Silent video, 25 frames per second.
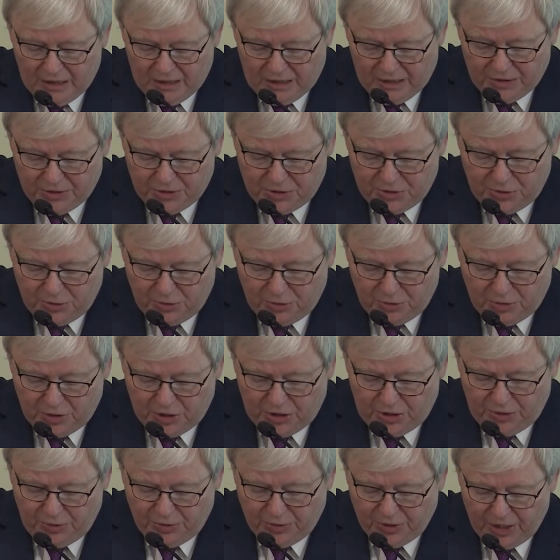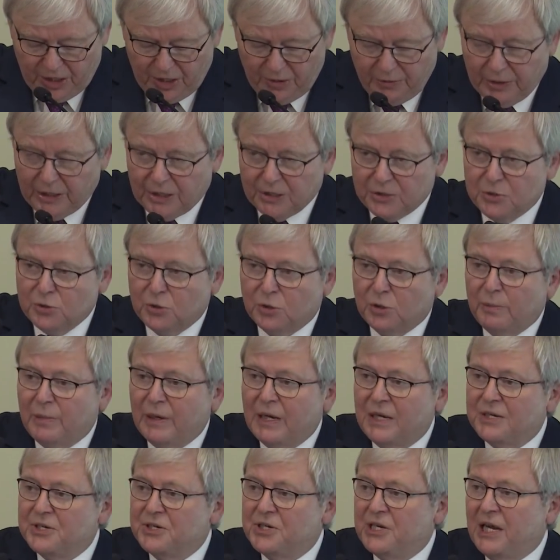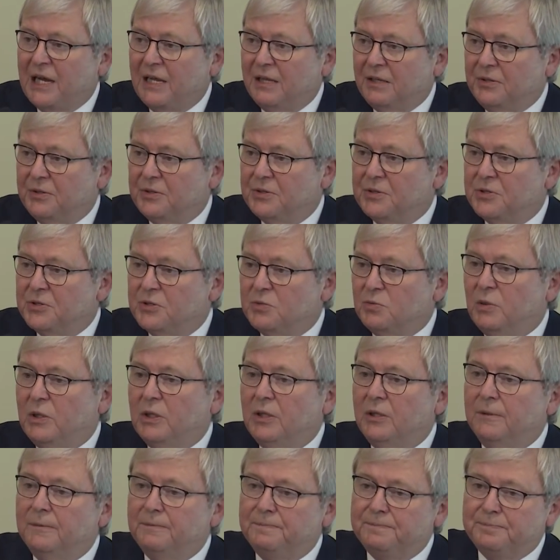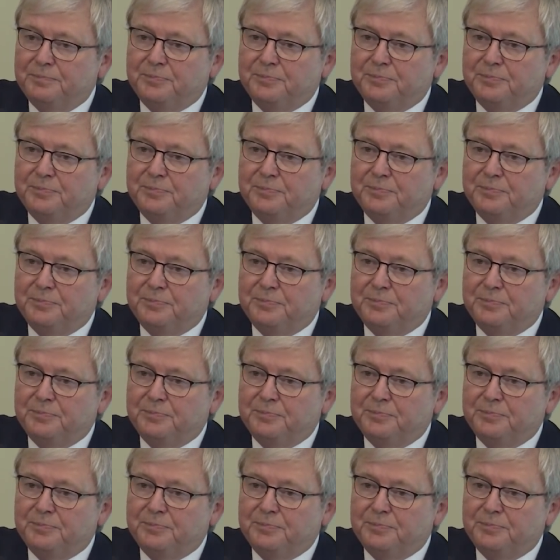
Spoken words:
and the two Q&A, we can talk about talent as well.